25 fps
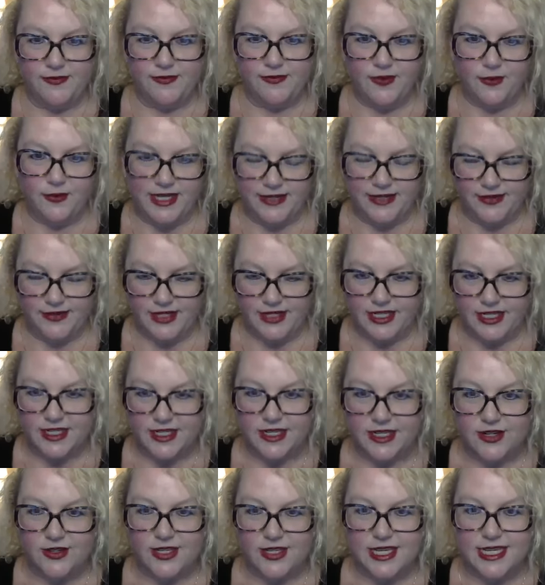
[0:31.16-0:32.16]
from San
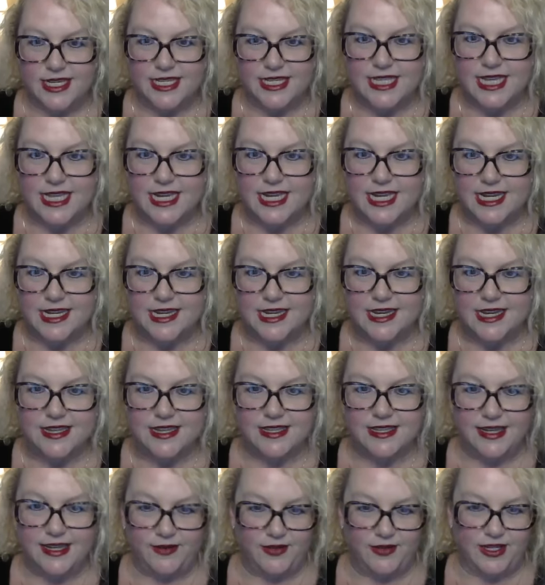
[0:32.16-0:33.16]
Francisco says that
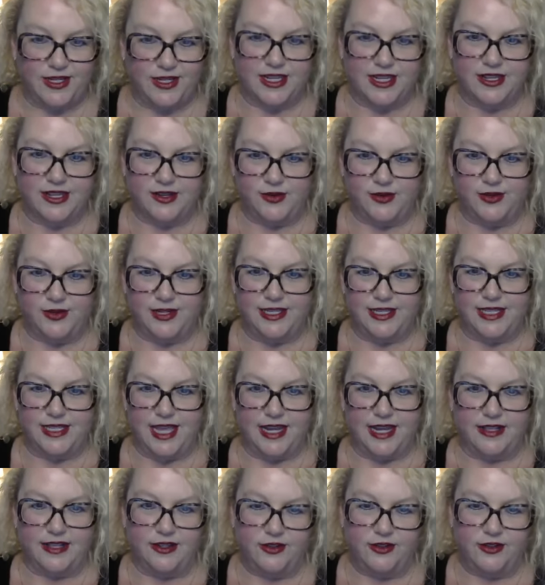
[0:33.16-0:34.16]
San Francisco is
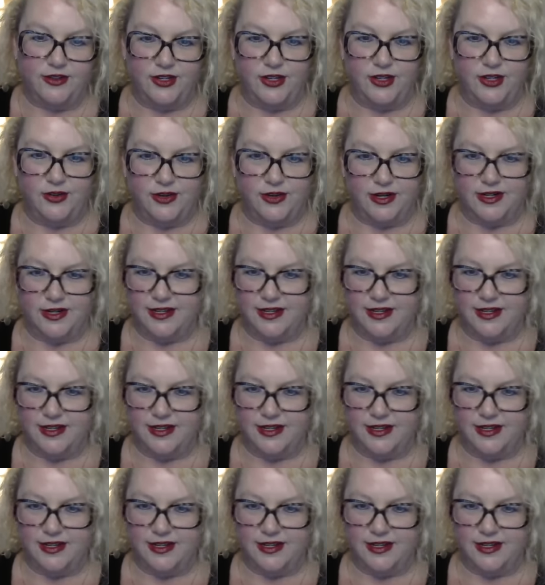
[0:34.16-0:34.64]
like little New York?